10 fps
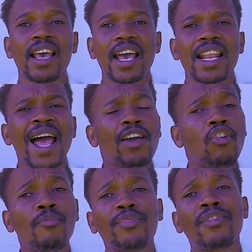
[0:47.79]
And I
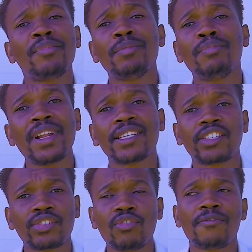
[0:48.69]
hope you have been blessed
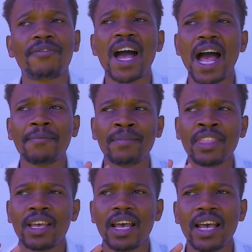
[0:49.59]
so far,
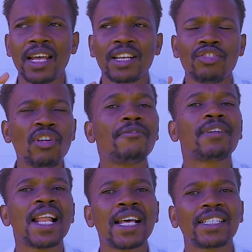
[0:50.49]
and you have
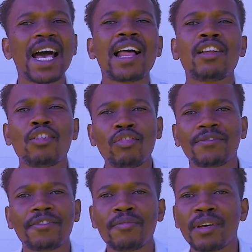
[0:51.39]
learned a lot
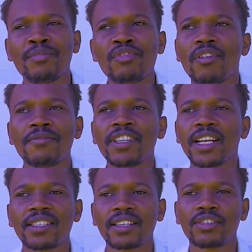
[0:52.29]
from the book of Genesis.